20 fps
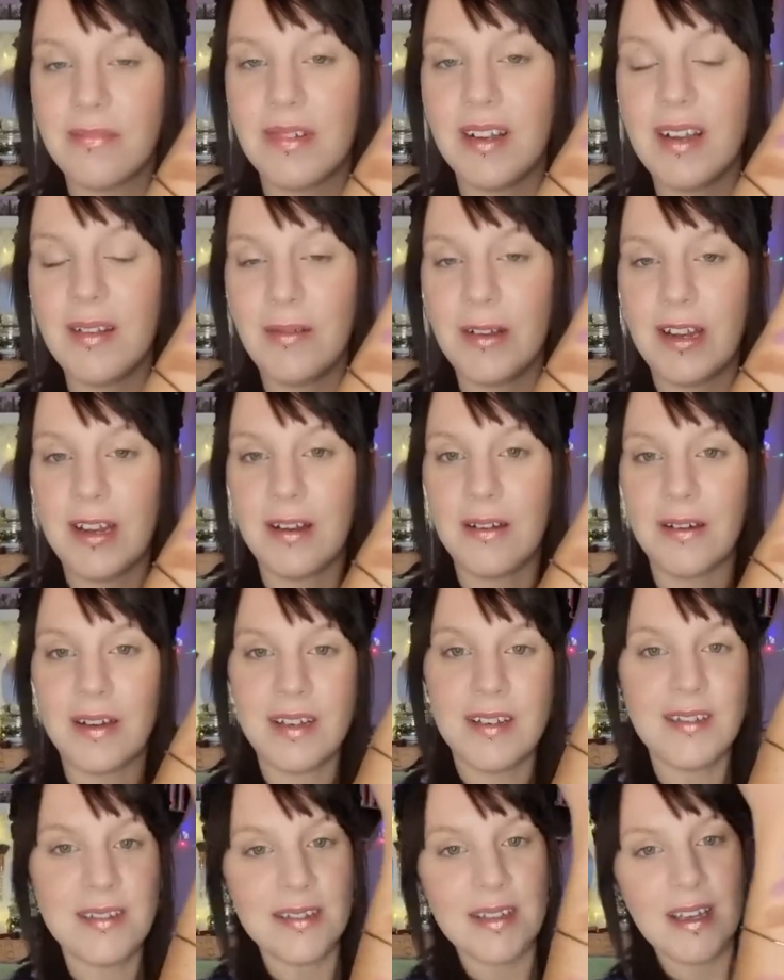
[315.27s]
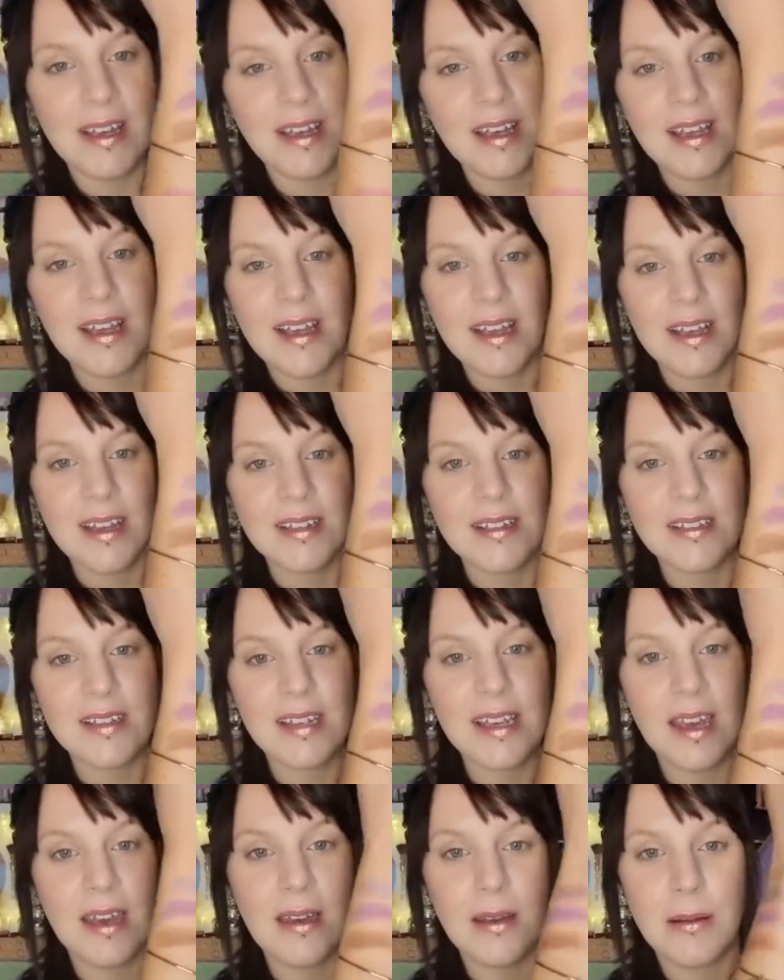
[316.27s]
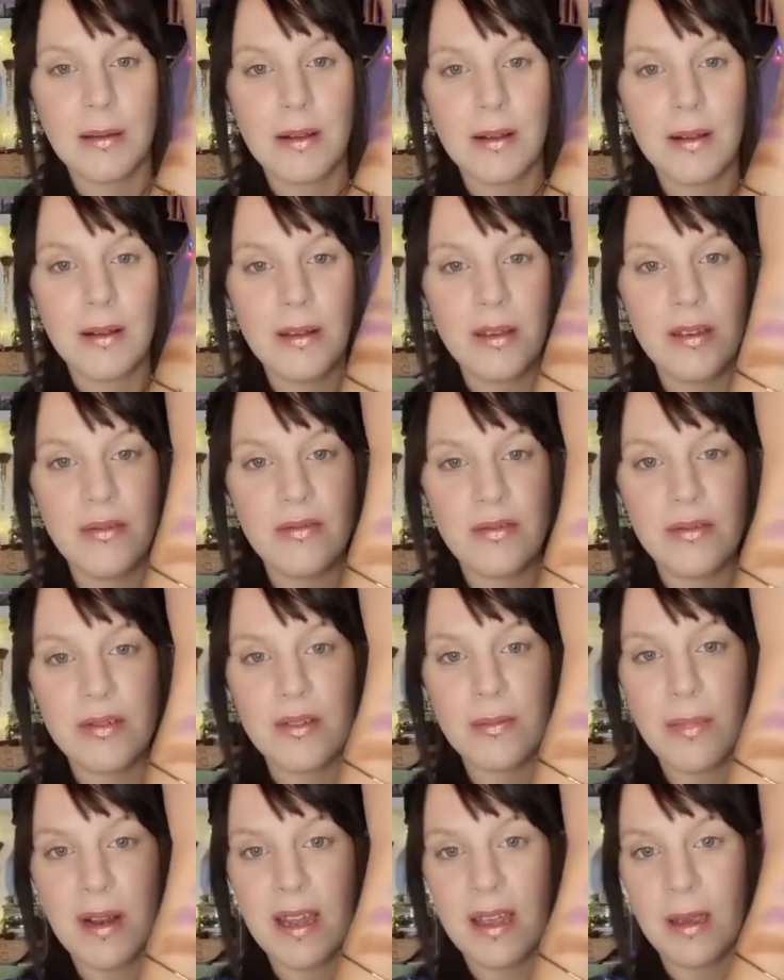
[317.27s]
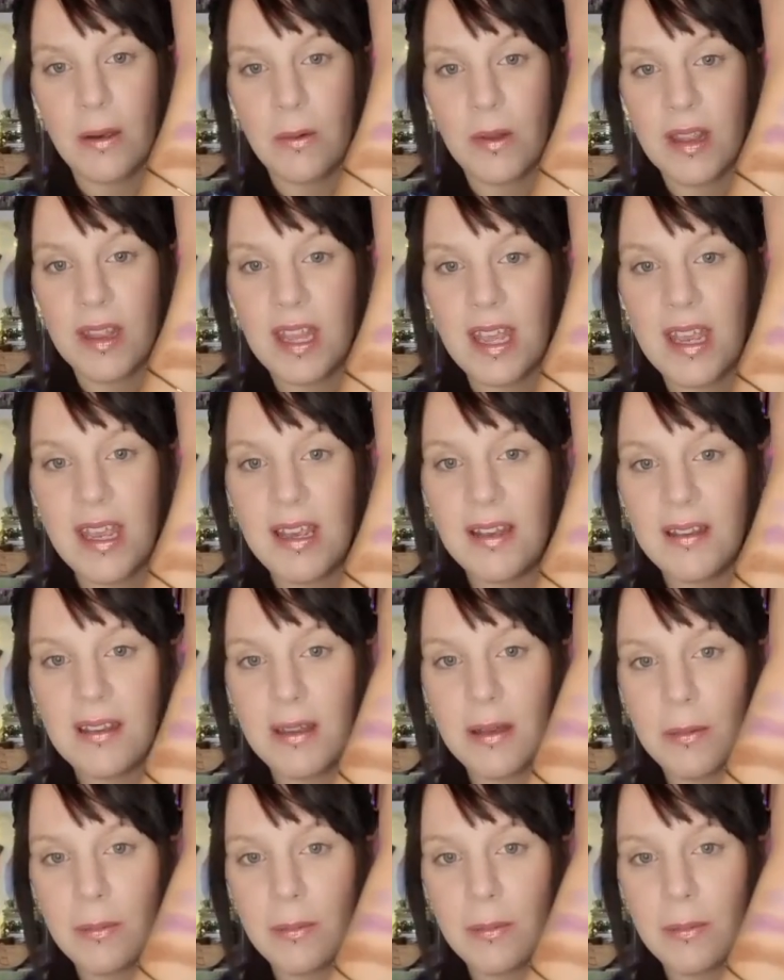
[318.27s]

really, really nice. So yeah, looking forward to playing with these.